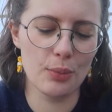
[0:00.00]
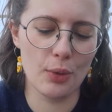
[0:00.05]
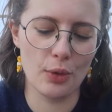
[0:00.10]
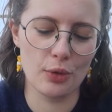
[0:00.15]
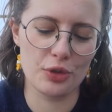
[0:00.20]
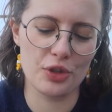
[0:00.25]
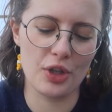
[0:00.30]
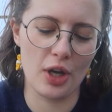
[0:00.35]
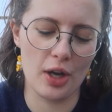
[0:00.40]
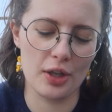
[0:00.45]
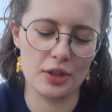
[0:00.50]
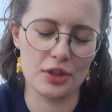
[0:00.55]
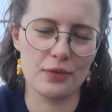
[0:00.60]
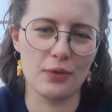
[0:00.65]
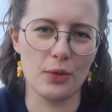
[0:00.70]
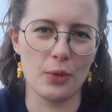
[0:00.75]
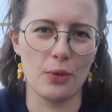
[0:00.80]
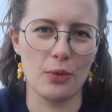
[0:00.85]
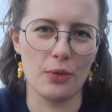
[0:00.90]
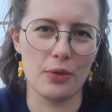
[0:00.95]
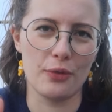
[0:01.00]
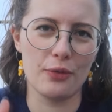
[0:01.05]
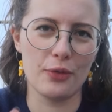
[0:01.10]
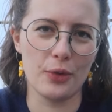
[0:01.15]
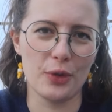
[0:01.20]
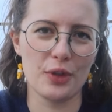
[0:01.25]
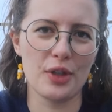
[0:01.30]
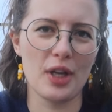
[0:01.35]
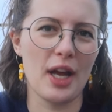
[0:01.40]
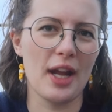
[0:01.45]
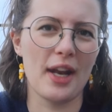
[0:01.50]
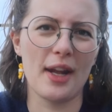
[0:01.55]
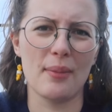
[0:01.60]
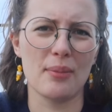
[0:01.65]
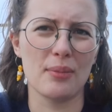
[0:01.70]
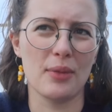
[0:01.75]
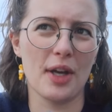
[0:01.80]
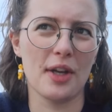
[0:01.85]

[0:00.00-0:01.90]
more charts for the foot and I'm,